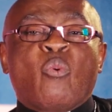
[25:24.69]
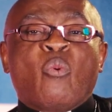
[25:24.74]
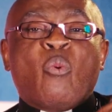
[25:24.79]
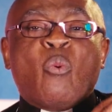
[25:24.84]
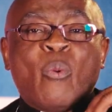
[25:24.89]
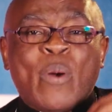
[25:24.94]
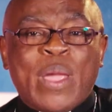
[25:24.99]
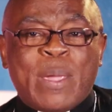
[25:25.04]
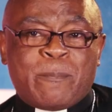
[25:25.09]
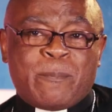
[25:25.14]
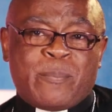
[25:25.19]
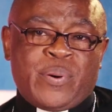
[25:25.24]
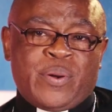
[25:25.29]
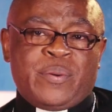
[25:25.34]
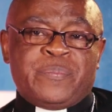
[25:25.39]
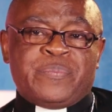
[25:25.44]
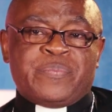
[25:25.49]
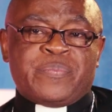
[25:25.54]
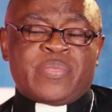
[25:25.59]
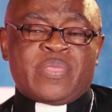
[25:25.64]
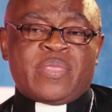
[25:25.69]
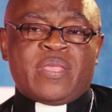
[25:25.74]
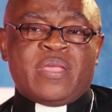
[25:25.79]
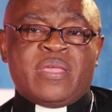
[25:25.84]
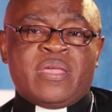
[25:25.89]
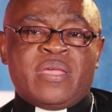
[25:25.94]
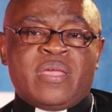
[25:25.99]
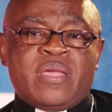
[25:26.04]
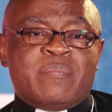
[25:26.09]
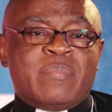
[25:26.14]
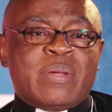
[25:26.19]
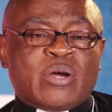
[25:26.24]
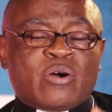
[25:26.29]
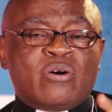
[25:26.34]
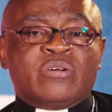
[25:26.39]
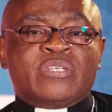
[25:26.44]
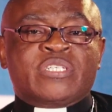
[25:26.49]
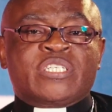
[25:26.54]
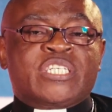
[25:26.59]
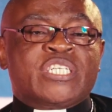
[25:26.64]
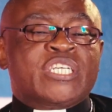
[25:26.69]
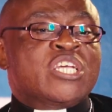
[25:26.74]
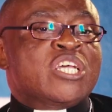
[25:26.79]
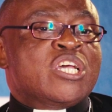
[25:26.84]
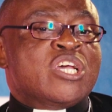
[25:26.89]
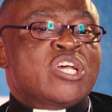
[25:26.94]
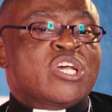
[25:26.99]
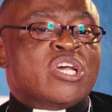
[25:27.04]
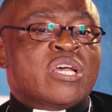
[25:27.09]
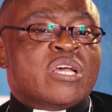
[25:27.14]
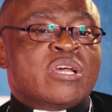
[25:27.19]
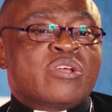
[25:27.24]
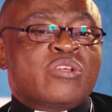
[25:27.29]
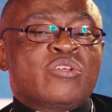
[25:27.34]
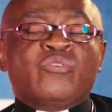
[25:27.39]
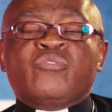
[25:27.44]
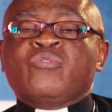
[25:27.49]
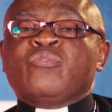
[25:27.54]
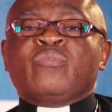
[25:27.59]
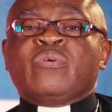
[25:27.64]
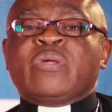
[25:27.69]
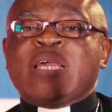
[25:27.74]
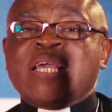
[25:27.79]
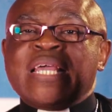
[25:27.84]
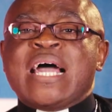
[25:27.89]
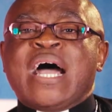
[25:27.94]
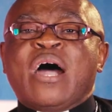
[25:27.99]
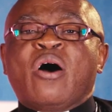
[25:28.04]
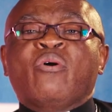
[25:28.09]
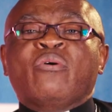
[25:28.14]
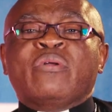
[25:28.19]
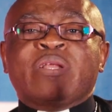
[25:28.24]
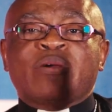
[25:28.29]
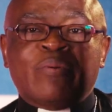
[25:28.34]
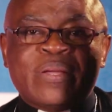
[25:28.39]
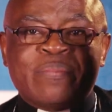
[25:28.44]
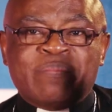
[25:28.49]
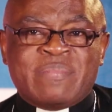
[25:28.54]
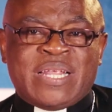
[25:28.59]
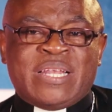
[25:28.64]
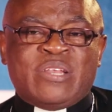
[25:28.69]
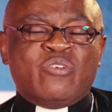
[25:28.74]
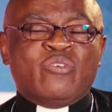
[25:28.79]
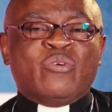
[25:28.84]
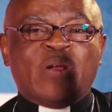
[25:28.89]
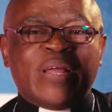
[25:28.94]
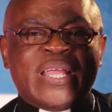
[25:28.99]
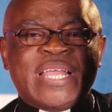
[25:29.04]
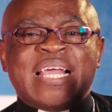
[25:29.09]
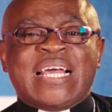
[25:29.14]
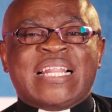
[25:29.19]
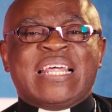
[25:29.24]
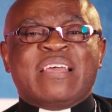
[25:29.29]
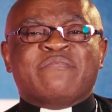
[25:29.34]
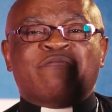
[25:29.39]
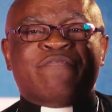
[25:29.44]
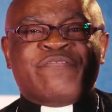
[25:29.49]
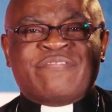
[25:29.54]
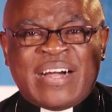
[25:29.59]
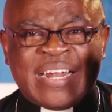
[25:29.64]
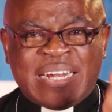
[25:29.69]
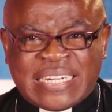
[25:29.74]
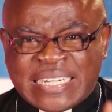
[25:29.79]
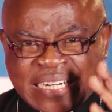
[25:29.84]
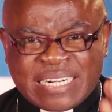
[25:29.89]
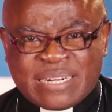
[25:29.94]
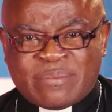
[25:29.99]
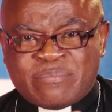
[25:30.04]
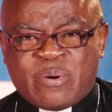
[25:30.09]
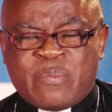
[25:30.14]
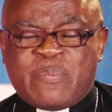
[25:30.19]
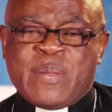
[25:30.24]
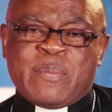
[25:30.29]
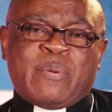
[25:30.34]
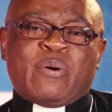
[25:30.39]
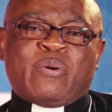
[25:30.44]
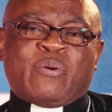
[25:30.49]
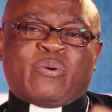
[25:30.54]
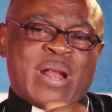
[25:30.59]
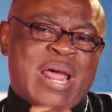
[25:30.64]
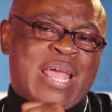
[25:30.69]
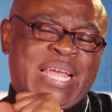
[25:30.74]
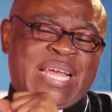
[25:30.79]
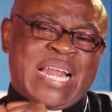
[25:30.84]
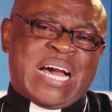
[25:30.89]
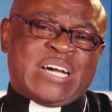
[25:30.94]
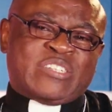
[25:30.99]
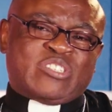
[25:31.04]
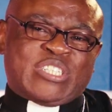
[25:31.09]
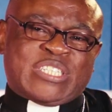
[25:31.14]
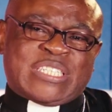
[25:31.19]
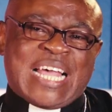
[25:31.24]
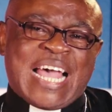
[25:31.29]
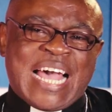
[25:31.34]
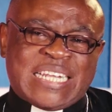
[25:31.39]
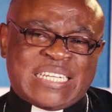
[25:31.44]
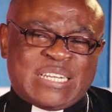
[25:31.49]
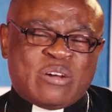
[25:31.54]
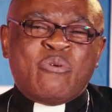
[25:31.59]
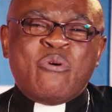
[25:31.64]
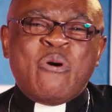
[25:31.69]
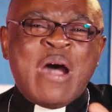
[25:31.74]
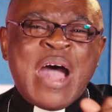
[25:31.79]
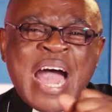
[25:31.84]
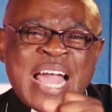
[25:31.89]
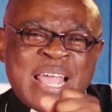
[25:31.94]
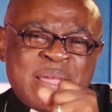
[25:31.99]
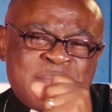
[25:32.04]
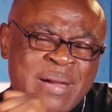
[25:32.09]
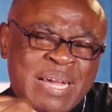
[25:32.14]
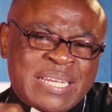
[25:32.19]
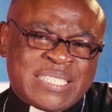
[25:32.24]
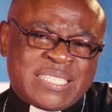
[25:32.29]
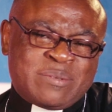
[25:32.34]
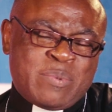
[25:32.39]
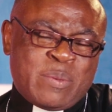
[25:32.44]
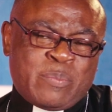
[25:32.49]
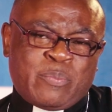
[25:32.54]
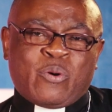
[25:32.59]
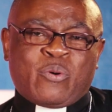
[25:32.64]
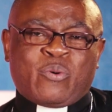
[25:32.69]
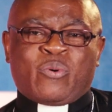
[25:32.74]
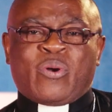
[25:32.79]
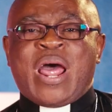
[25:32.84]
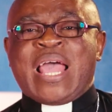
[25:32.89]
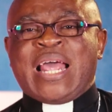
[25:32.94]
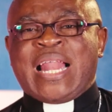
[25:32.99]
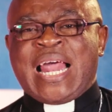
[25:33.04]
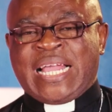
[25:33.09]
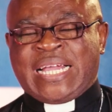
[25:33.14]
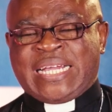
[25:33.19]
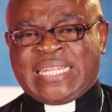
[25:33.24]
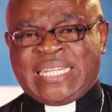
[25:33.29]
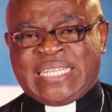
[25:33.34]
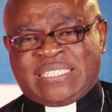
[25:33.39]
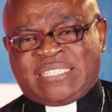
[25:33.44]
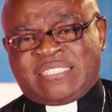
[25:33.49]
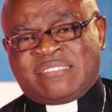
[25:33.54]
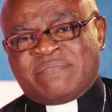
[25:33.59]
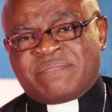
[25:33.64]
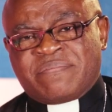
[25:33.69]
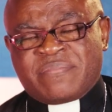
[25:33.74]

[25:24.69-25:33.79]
weep. Because you'll hear only women, you'll hear the vulnerable people crying in our society. Why must people cry like this?